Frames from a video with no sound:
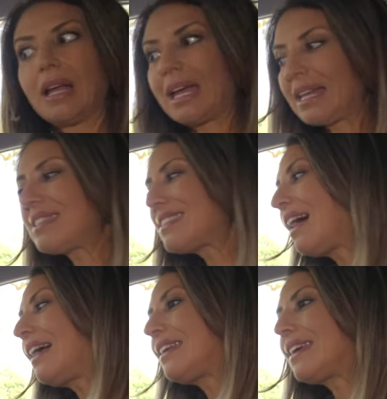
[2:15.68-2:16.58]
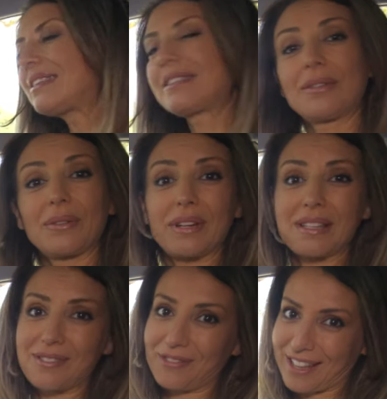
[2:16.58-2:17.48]
Inside is not
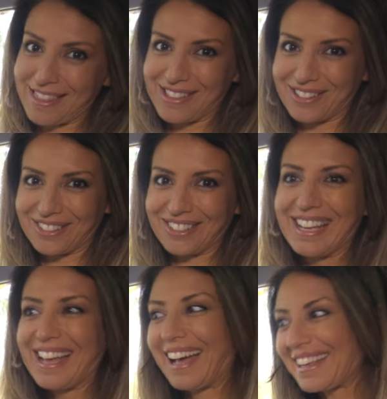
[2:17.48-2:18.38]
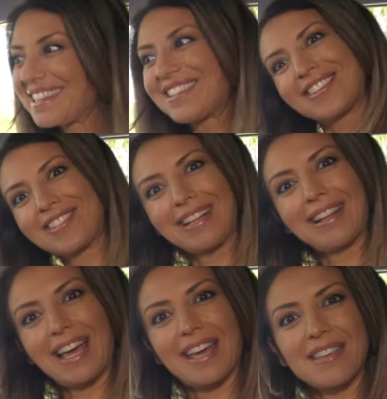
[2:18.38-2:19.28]
as fun though. As is usually the
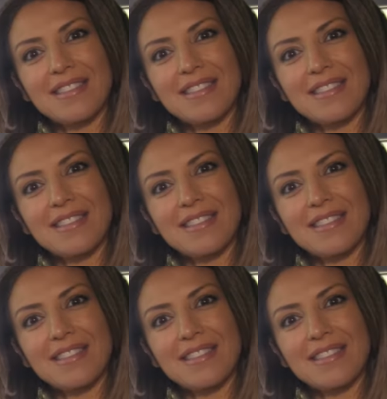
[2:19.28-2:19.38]
case,